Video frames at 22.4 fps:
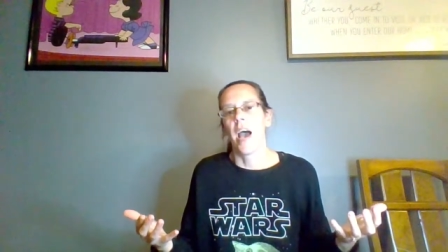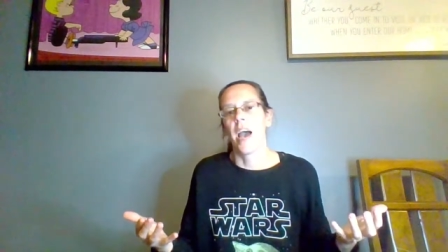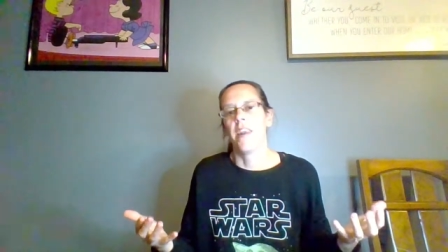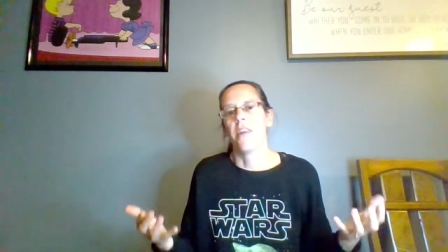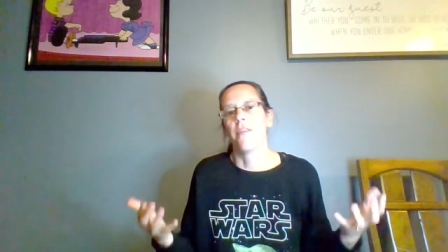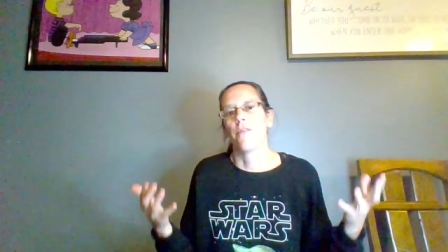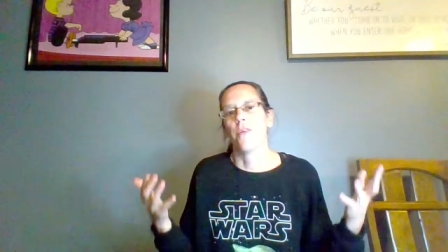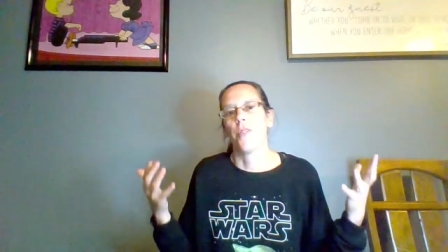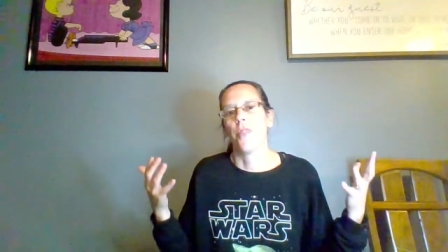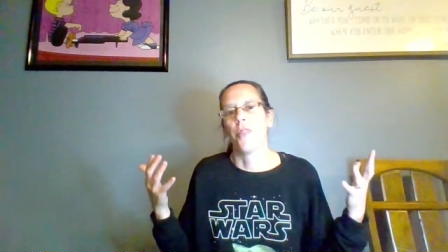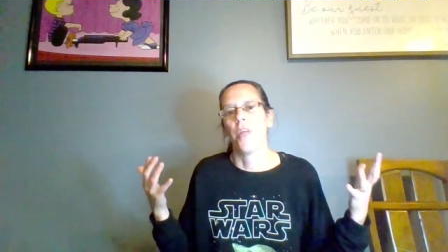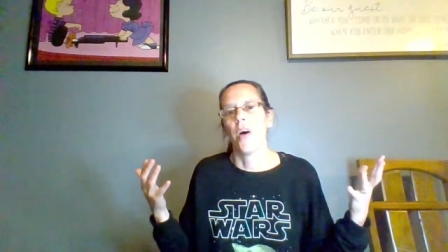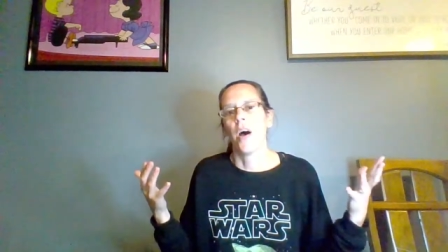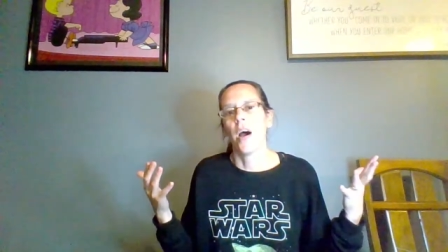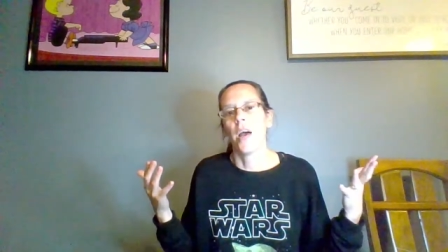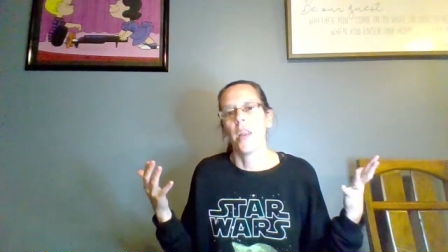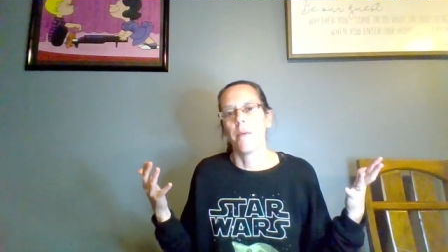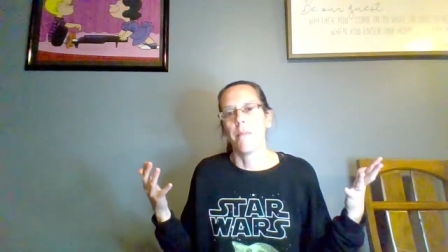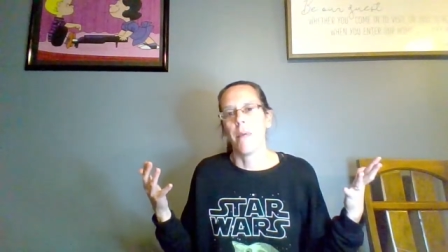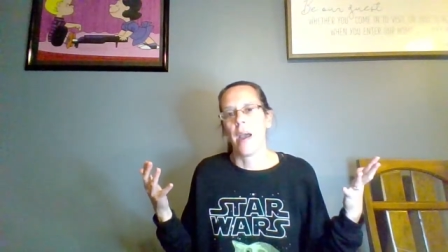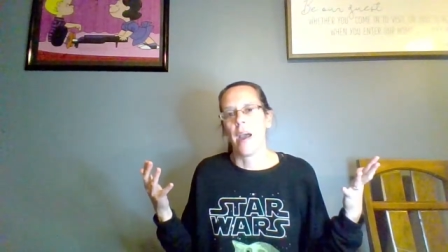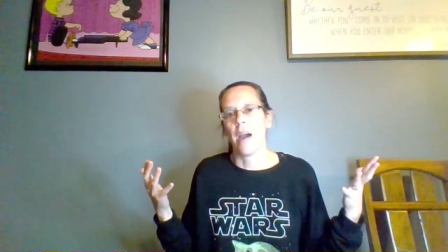I never
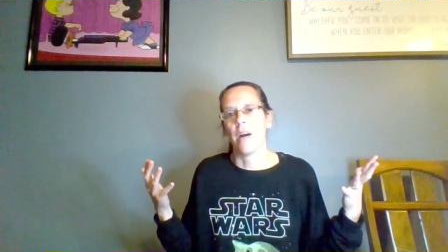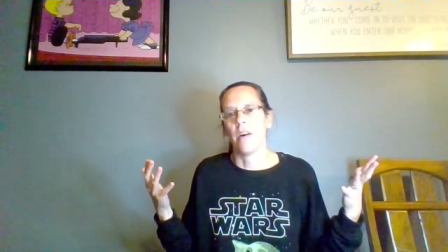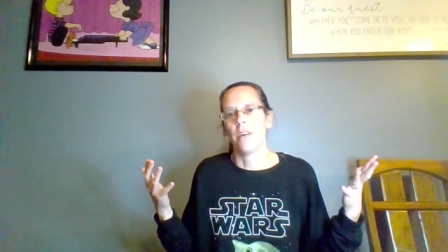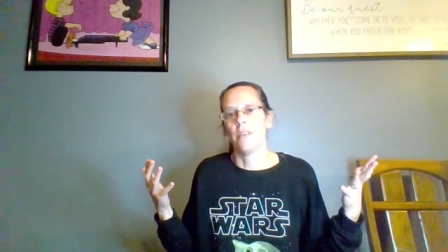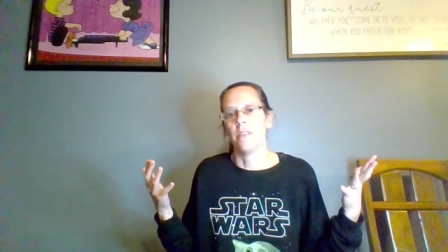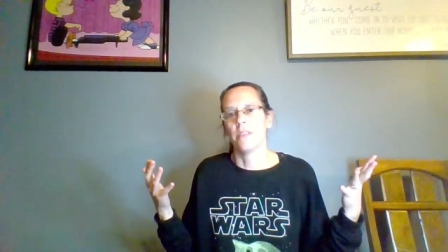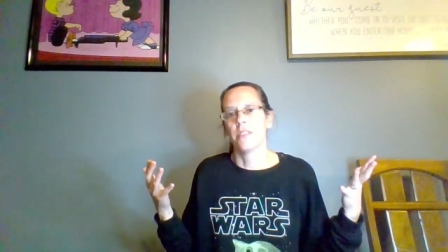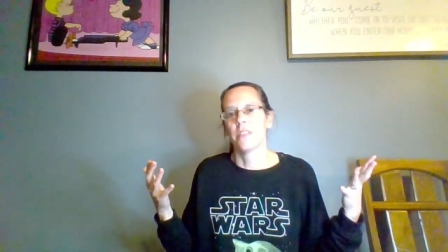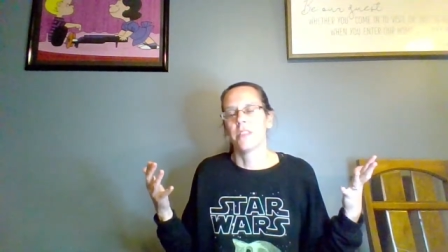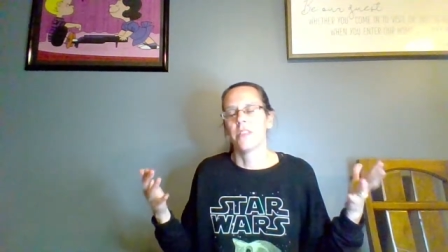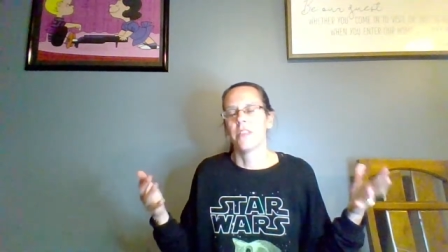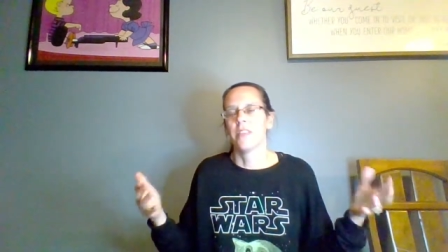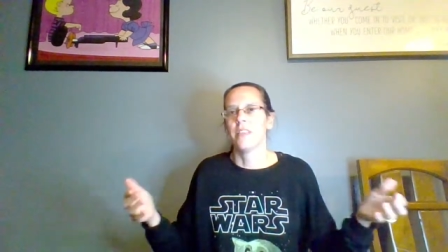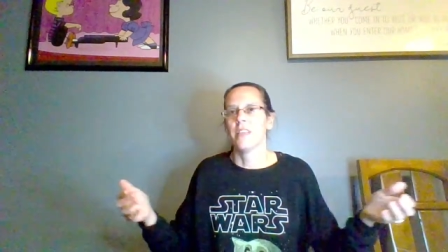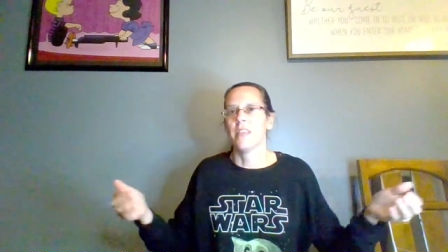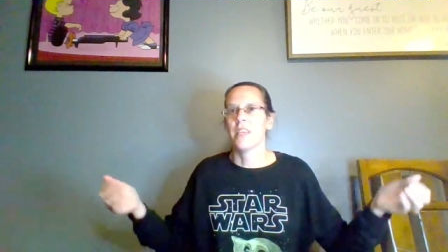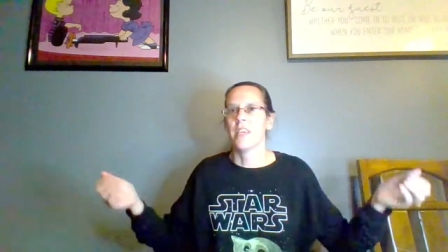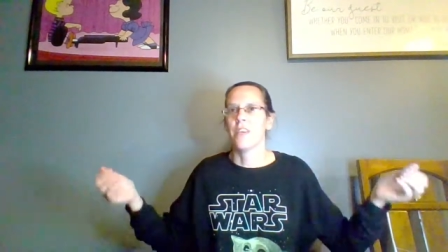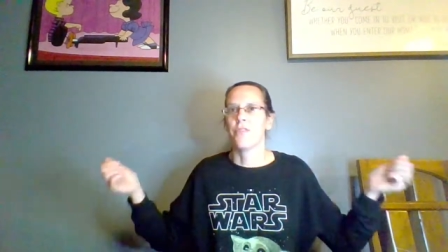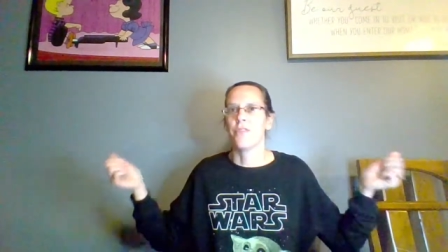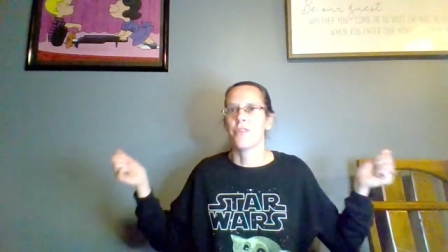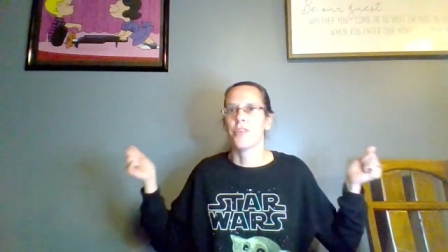thought about
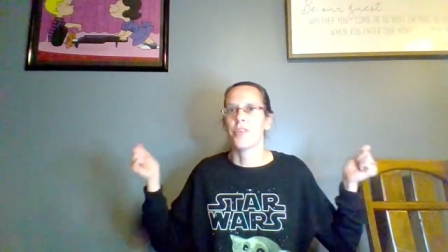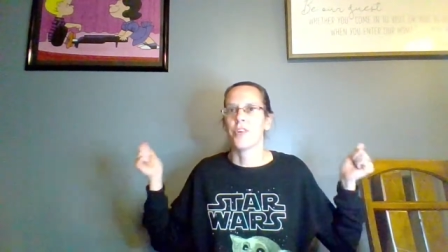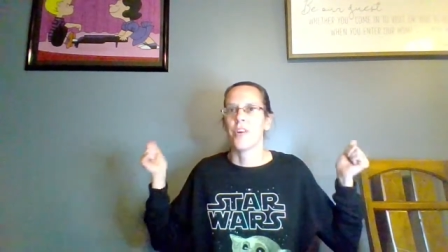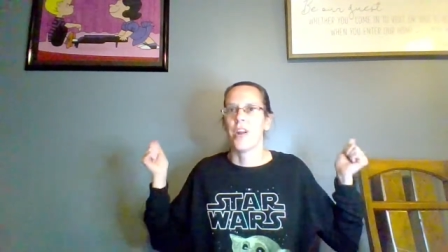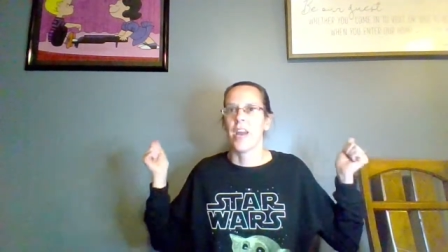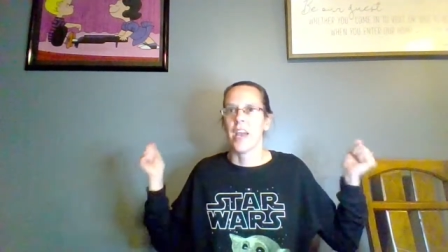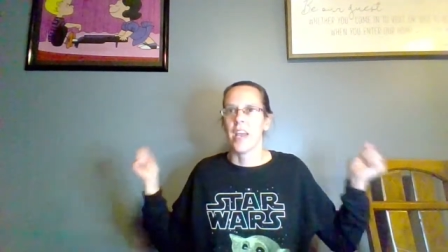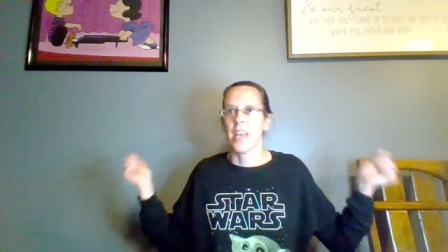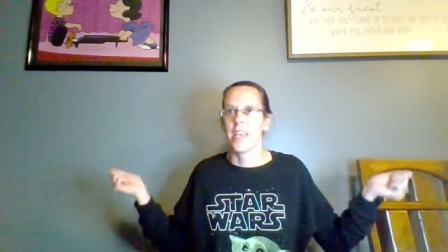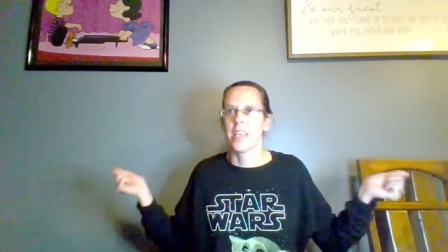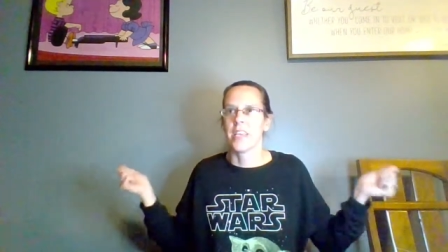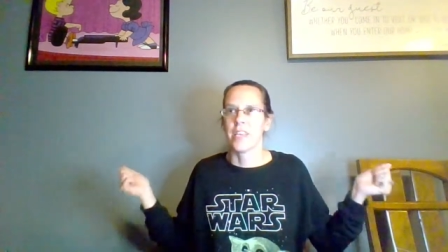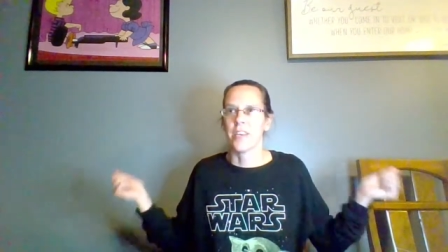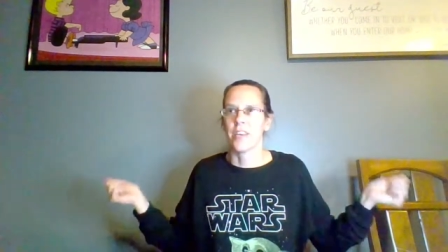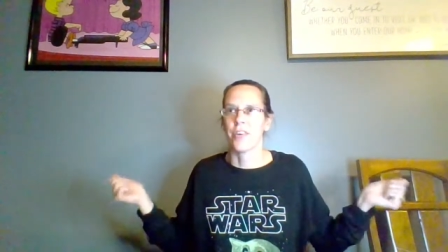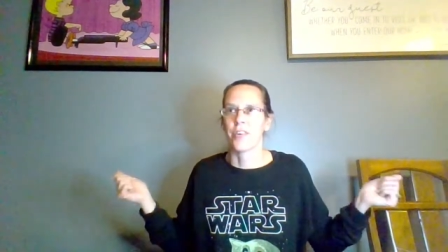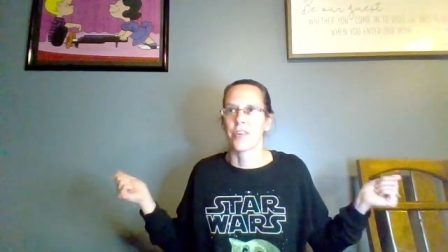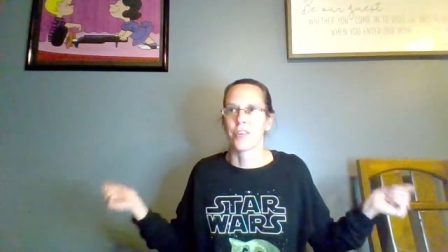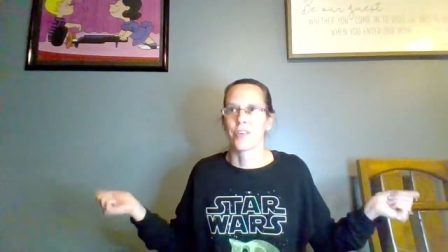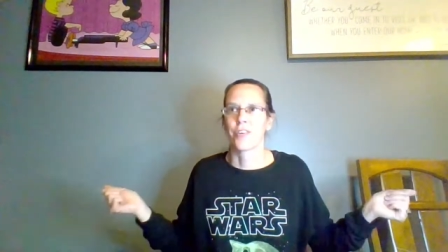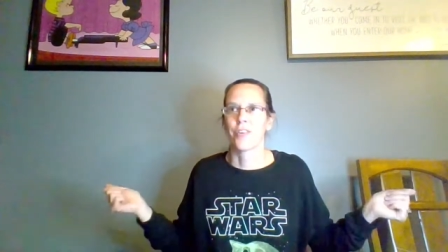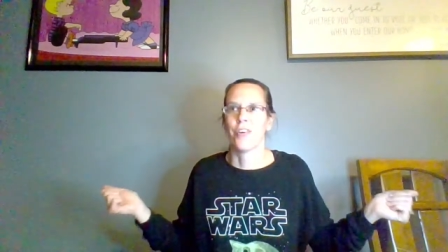if you're hanging
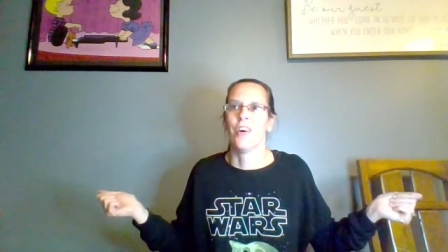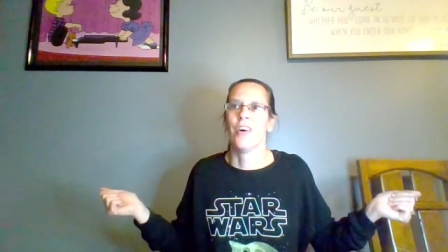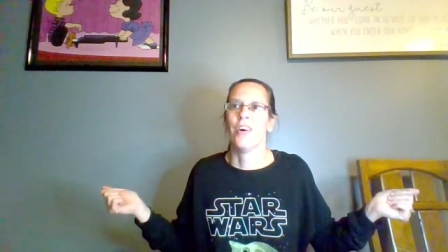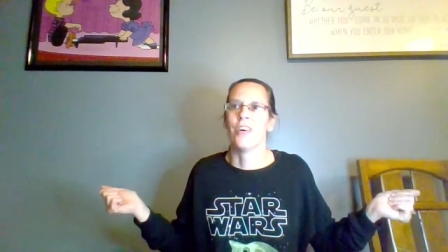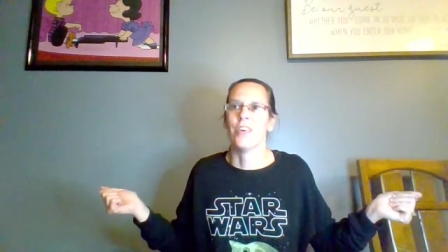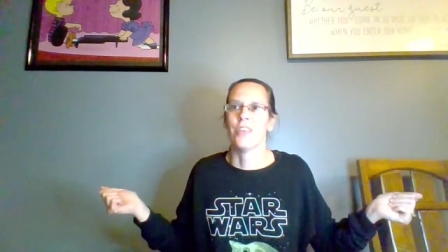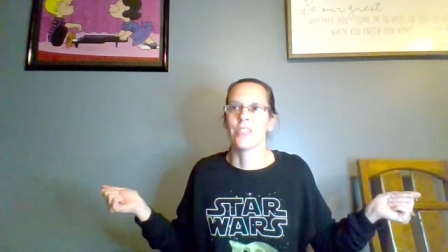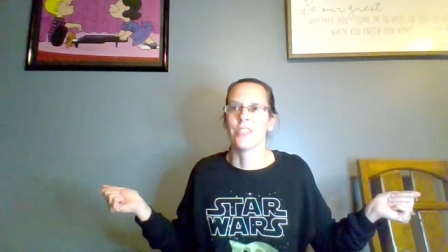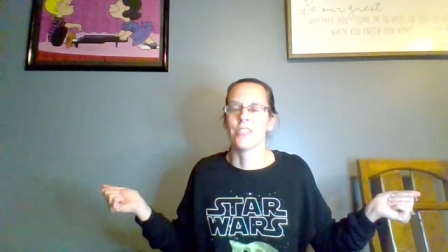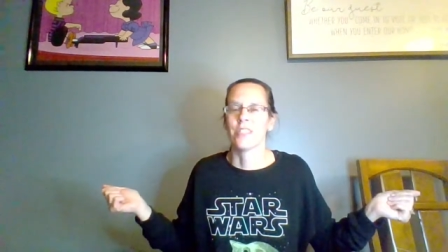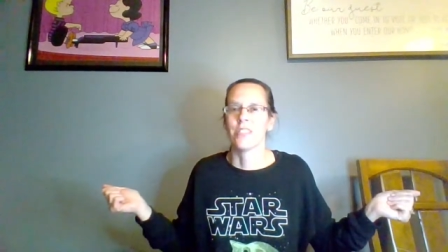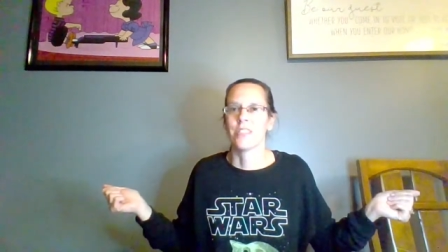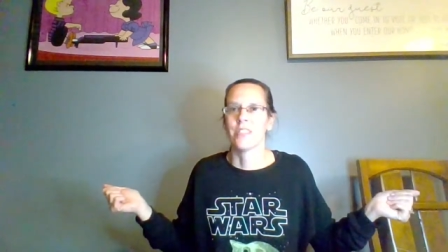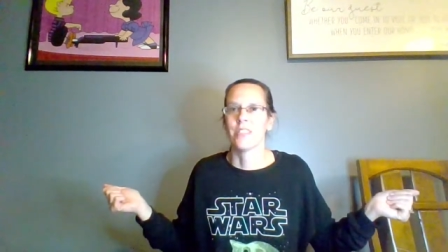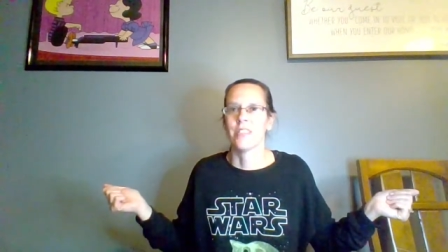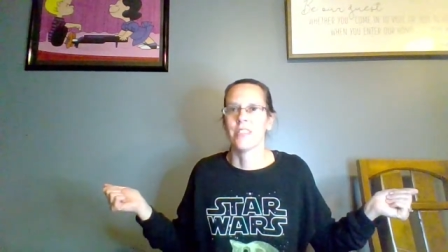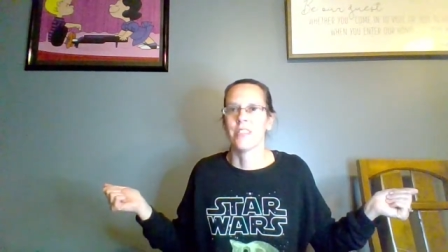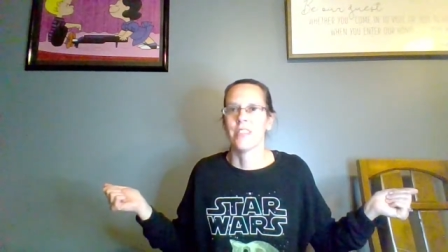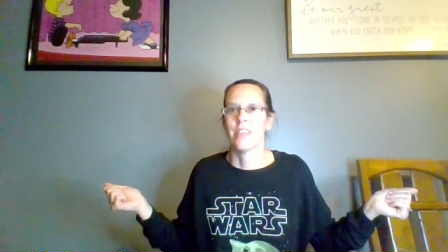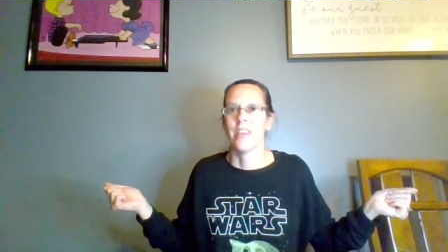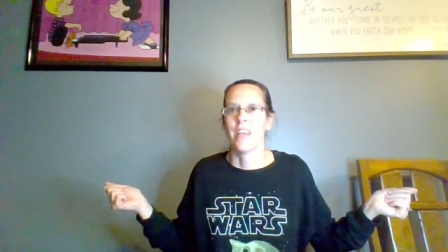on a cross,